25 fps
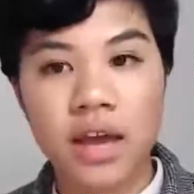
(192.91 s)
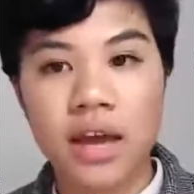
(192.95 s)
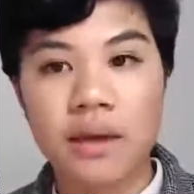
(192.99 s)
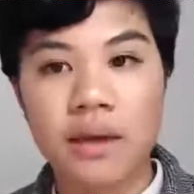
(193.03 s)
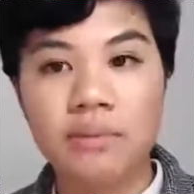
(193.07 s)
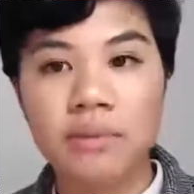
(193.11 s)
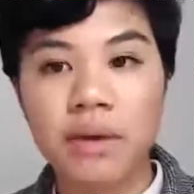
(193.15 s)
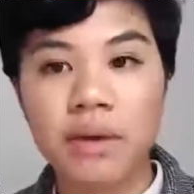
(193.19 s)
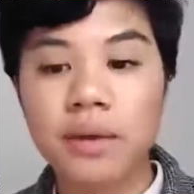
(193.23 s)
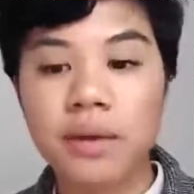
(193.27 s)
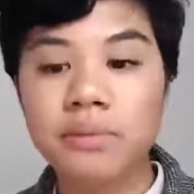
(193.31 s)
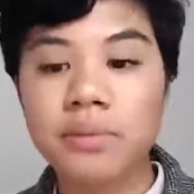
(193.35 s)
I
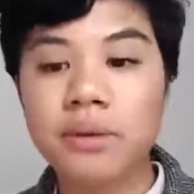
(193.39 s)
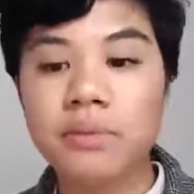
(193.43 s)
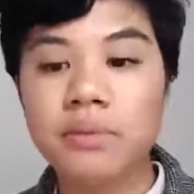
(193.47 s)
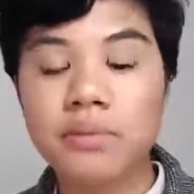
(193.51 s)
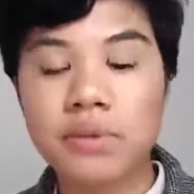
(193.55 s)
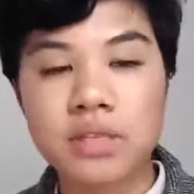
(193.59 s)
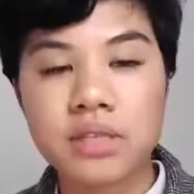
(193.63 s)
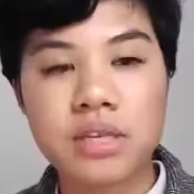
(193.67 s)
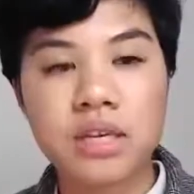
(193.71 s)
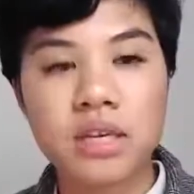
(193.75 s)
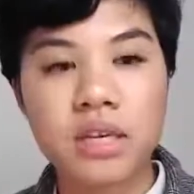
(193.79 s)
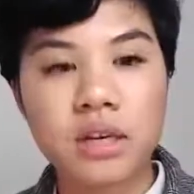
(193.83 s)
might be
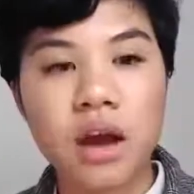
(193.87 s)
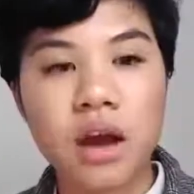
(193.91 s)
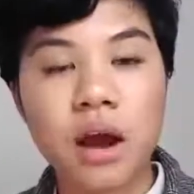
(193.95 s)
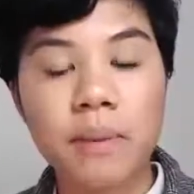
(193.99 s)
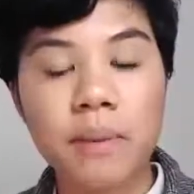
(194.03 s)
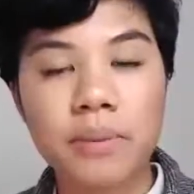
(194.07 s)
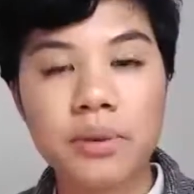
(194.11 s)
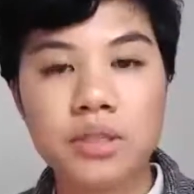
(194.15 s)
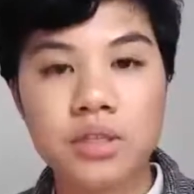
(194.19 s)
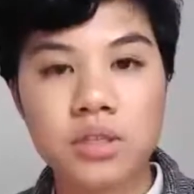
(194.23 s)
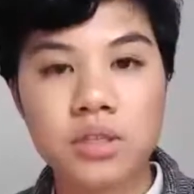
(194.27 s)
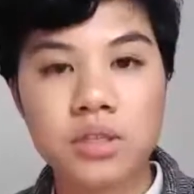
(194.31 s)
missing an
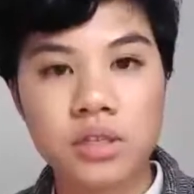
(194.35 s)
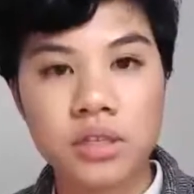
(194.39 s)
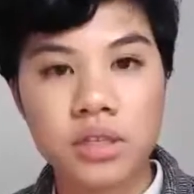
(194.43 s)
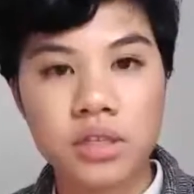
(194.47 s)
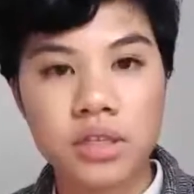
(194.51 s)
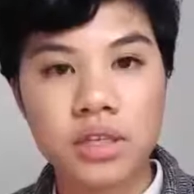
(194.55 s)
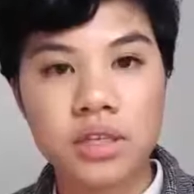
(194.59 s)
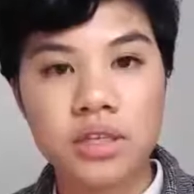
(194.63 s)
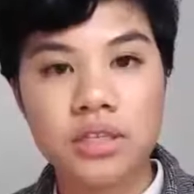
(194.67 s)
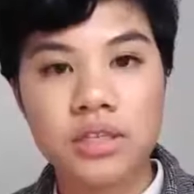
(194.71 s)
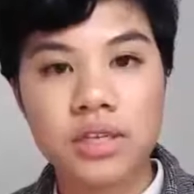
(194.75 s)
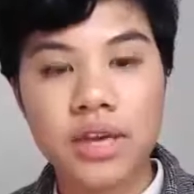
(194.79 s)

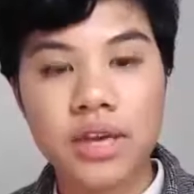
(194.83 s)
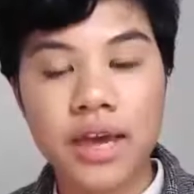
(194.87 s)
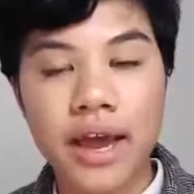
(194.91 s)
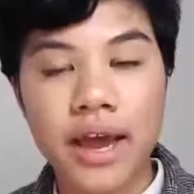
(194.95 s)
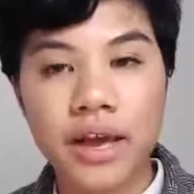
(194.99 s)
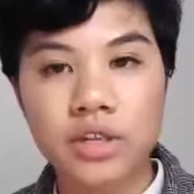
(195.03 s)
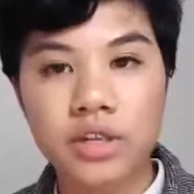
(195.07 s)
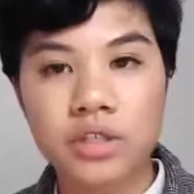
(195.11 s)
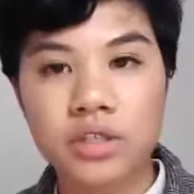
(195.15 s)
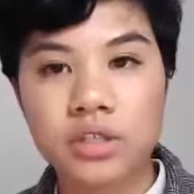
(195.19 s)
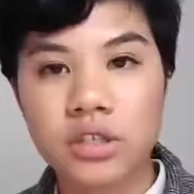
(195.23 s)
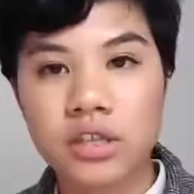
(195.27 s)
opportunity to
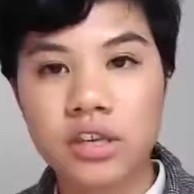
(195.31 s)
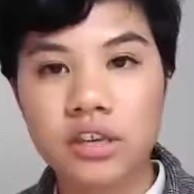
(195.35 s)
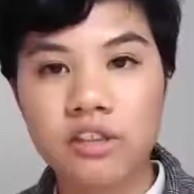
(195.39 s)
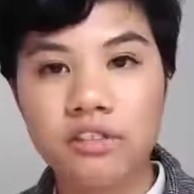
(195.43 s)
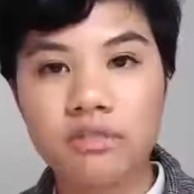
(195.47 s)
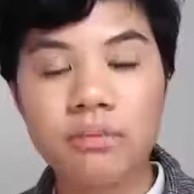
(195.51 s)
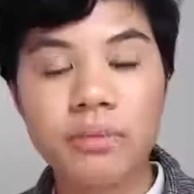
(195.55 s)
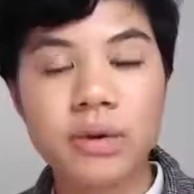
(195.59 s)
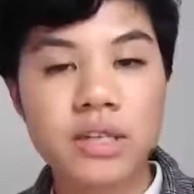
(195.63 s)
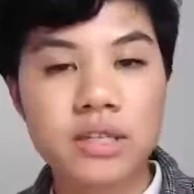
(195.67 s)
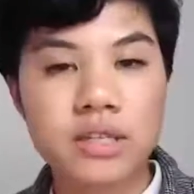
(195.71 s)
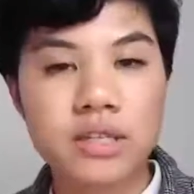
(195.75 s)
actually
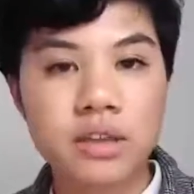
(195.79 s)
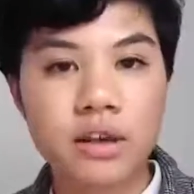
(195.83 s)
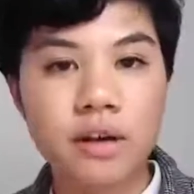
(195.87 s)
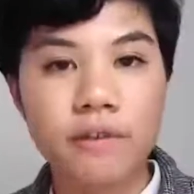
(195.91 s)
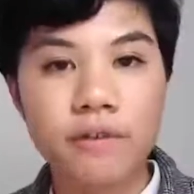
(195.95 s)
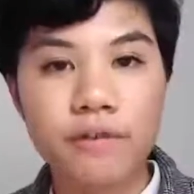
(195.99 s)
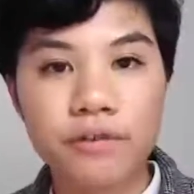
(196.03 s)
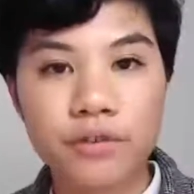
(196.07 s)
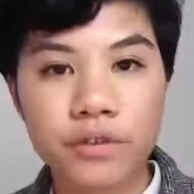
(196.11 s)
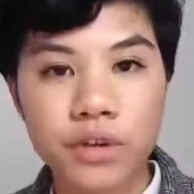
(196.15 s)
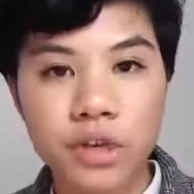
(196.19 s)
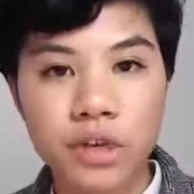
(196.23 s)
give
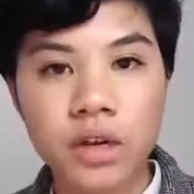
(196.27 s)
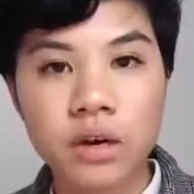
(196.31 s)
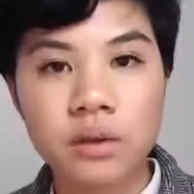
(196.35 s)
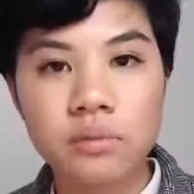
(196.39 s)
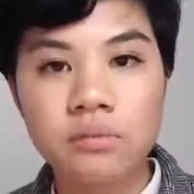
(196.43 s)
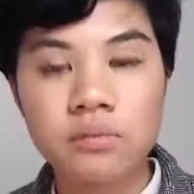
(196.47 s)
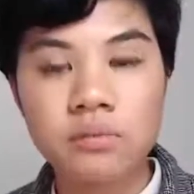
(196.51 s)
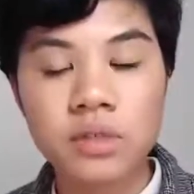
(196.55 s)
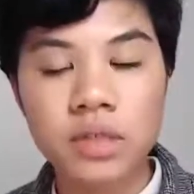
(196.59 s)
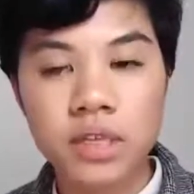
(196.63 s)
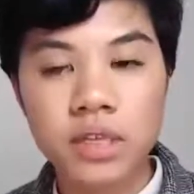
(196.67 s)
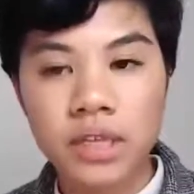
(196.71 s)
myself
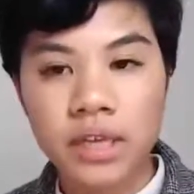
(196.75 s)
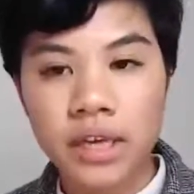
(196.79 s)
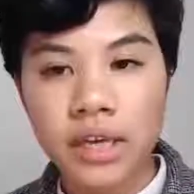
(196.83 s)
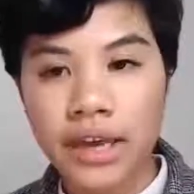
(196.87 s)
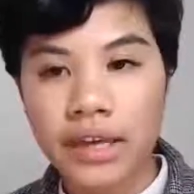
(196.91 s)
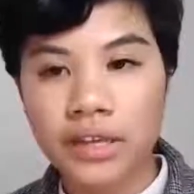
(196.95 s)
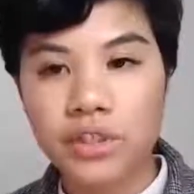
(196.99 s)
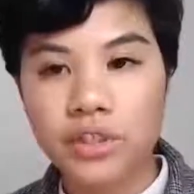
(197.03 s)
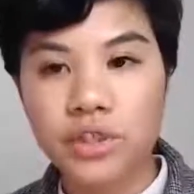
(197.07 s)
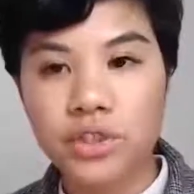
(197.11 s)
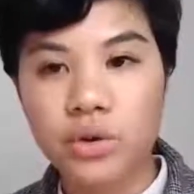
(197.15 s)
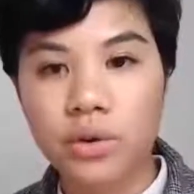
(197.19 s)
freedom
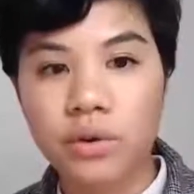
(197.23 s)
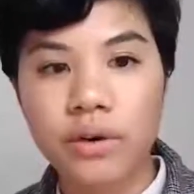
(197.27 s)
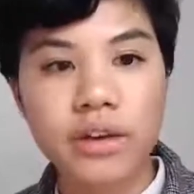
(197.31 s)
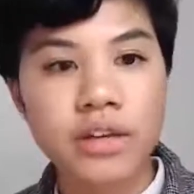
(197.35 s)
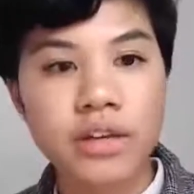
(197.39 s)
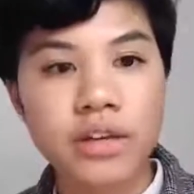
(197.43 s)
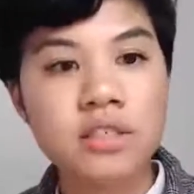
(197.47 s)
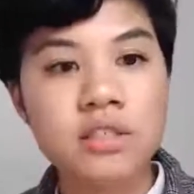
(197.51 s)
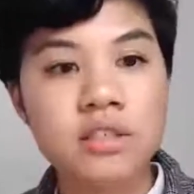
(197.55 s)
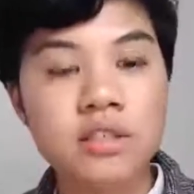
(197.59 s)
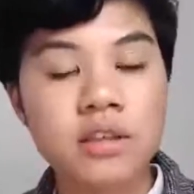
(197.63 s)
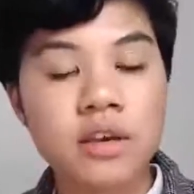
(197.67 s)
and
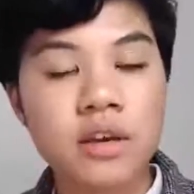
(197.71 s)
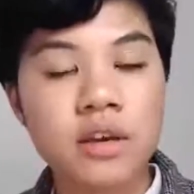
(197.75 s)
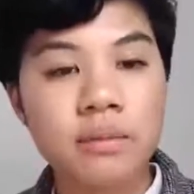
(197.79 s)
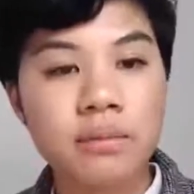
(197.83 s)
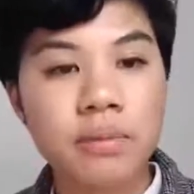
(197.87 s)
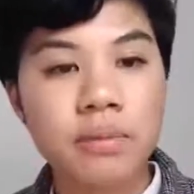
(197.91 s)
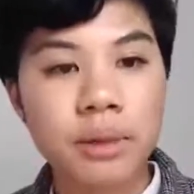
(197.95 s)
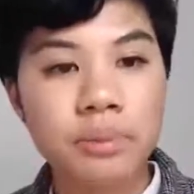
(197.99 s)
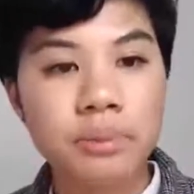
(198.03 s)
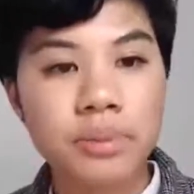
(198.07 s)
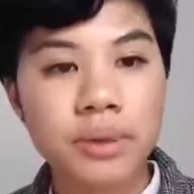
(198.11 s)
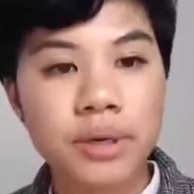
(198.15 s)
choice
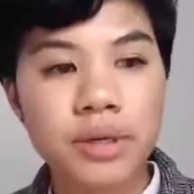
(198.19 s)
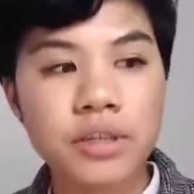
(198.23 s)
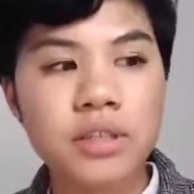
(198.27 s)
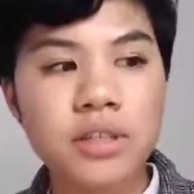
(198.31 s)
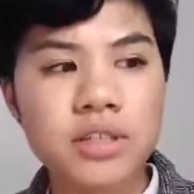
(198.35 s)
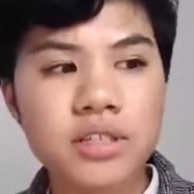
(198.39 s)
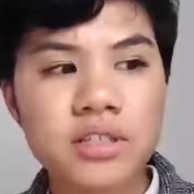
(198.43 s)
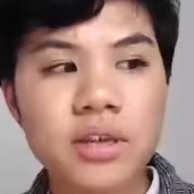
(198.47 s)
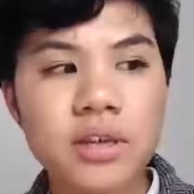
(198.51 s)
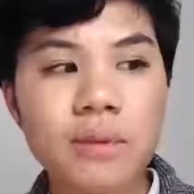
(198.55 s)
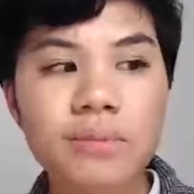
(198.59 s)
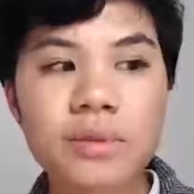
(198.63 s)
by
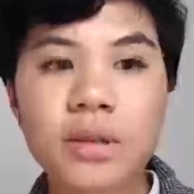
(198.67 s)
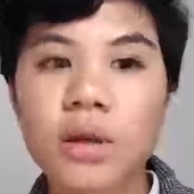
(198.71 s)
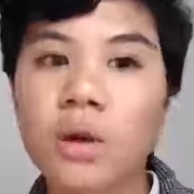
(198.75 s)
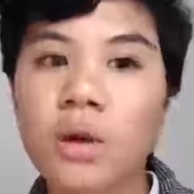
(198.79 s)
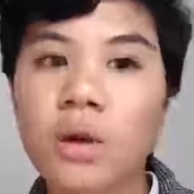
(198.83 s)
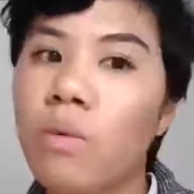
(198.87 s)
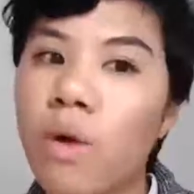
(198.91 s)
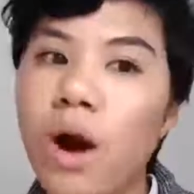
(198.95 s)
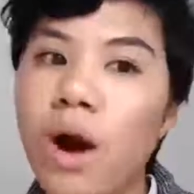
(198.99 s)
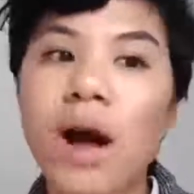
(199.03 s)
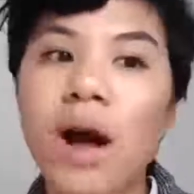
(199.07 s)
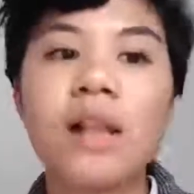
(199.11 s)
building
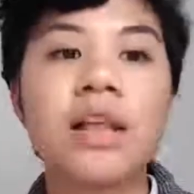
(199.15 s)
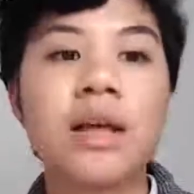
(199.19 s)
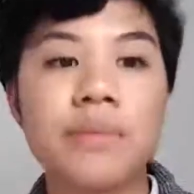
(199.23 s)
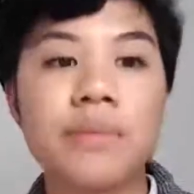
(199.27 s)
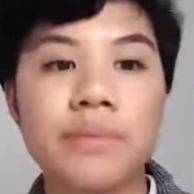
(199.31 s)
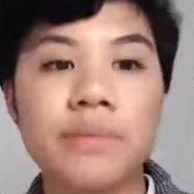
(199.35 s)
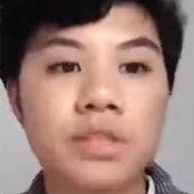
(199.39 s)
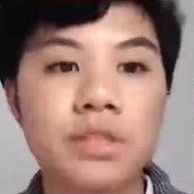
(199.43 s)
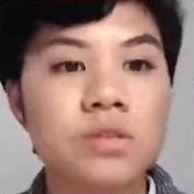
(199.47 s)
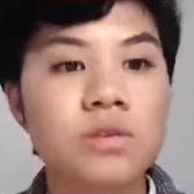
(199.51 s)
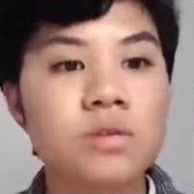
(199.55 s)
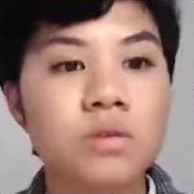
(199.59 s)
something while I'm
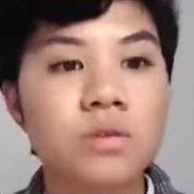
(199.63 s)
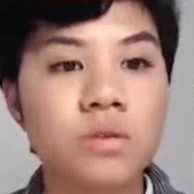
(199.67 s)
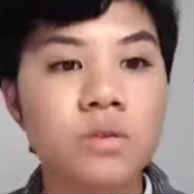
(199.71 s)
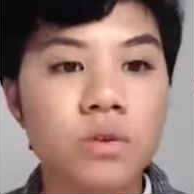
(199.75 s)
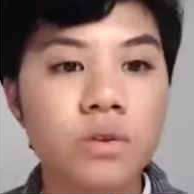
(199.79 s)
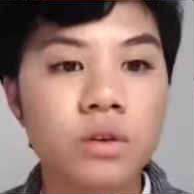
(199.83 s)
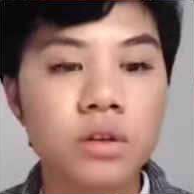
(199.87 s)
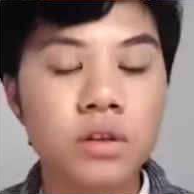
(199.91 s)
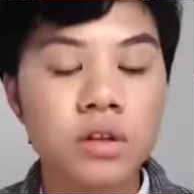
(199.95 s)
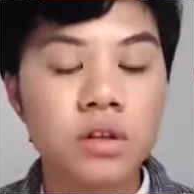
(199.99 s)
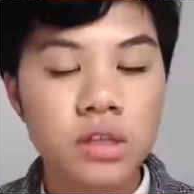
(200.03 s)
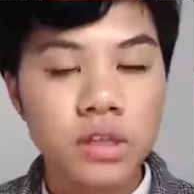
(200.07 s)
in
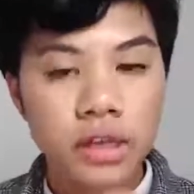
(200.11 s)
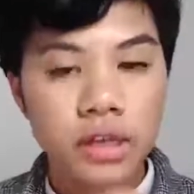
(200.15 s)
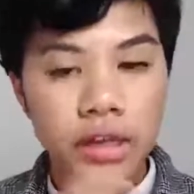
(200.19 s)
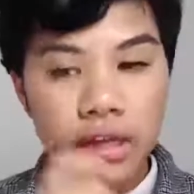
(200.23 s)
school.